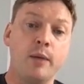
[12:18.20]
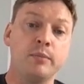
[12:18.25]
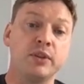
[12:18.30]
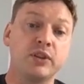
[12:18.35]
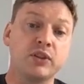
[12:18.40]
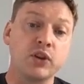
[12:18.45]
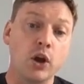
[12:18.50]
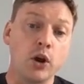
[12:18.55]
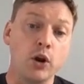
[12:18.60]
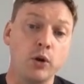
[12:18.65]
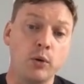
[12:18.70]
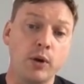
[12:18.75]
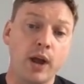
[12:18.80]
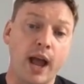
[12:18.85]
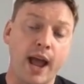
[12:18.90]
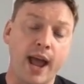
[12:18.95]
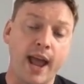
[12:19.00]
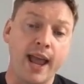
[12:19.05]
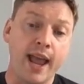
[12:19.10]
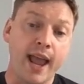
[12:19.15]
So
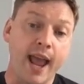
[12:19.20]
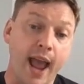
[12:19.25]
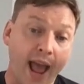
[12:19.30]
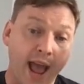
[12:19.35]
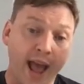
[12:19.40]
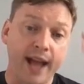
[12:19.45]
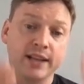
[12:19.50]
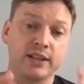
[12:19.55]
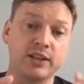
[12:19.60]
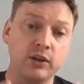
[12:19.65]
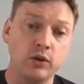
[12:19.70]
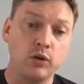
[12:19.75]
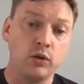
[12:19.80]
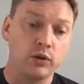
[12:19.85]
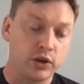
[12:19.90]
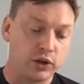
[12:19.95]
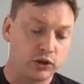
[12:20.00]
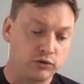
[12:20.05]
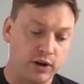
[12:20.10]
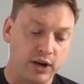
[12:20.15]
it has an
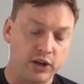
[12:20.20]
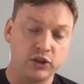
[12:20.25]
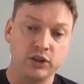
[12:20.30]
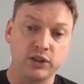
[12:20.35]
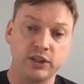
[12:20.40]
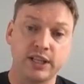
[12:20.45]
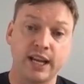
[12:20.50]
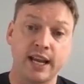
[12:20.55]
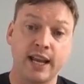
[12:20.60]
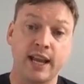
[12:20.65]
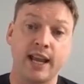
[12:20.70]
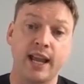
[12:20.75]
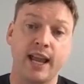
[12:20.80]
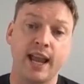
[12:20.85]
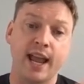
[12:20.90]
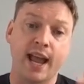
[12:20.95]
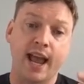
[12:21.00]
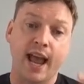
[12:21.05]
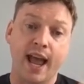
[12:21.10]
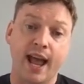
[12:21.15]
orchestration tier.
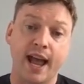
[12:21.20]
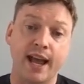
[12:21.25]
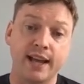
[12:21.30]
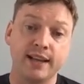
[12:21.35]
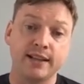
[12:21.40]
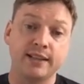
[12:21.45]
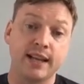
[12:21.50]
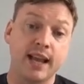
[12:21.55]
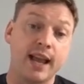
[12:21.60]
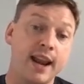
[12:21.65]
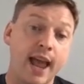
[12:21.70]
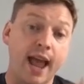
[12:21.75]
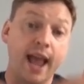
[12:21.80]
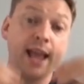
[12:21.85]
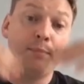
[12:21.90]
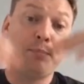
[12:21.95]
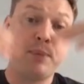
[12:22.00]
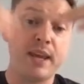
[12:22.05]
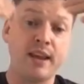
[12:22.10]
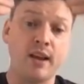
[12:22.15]
It has an
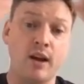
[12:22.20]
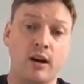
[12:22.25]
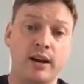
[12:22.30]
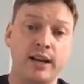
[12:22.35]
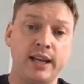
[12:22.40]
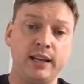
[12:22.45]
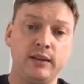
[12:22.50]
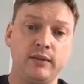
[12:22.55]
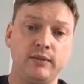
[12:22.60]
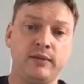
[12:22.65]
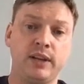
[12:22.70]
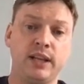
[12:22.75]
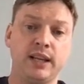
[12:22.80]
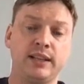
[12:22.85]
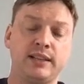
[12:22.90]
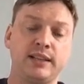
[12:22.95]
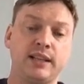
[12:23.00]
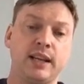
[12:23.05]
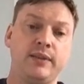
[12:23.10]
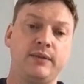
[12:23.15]
API that
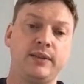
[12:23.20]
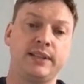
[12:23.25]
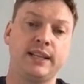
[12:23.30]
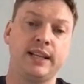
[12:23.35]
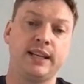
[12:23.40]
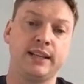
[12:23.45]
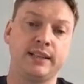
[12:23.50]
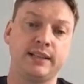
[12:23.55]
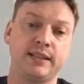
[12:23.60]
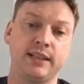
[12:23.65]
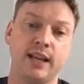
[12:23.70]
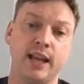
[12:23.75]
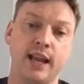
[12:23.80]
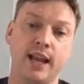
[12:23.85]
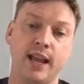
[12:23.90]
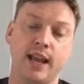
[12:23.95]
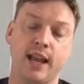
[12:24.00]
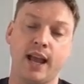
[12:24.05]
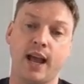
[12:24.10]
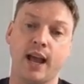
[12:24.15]
it services
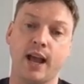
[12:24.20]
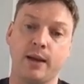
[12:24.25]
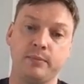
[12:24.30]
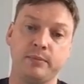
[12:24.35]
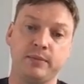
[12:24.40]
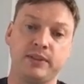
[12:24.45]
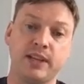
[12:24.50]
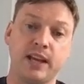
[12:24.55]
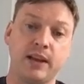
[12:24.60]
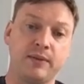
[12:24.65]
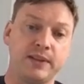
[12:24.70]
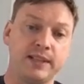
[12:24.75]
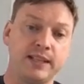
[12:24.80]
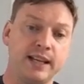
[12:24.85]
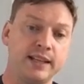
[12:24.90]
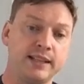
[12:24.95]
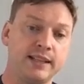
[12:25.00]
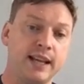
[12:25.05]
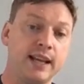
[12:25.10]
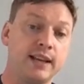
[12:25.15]

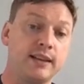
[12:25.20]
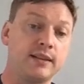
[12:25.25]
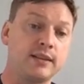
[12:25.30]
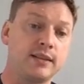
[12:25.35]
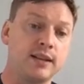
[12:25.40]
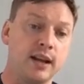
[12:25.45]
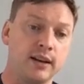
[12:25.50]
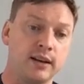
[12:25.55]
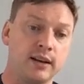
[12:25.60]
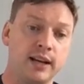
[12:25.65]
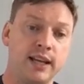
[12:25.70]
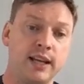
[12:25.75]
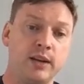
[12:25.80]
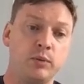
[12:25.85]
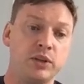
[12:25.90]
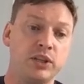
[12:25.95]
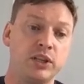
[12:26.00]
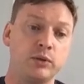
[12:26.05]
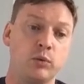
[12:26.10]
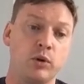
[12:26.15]
externally,
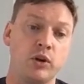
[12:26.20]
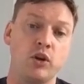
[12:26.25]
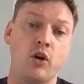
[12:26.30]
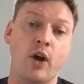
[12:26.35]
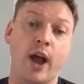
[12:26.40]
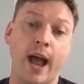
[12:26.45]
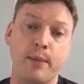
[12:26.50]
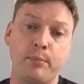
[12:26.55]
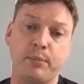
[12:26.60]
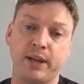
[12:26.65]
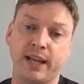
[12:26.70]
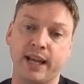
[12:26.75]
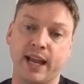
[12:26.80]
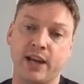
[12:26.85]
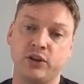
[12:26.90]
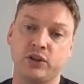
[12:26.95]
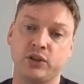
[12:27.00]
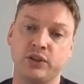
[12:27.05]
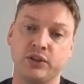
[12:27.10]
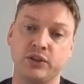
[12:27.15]
which is what your
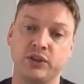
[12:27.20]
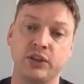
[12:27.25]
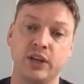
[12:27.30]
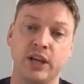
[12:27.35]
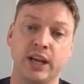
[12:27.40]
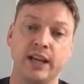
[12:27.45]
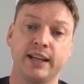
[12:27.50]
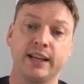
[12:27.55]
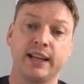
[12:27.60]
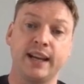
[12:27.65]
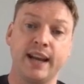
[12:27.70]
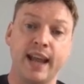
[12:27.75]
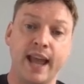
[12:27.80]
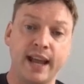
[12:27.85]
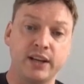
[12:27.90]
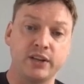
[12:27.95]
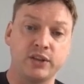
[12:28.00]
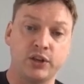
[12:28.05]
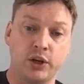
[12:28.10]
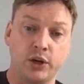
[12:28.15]
applications
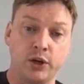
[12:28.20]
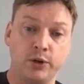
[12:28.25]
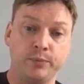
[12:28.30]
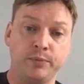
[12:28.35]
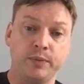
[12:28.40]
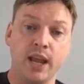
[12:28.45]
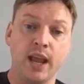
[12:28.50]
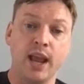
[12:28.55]
connect to,